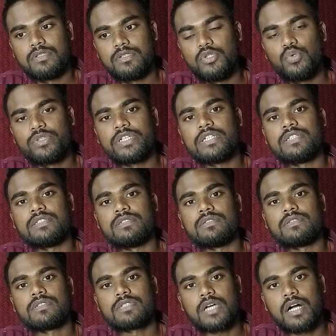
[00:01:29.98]
you can
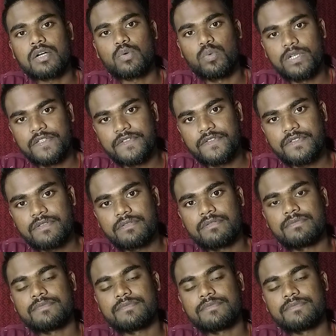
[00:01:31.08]
talk with,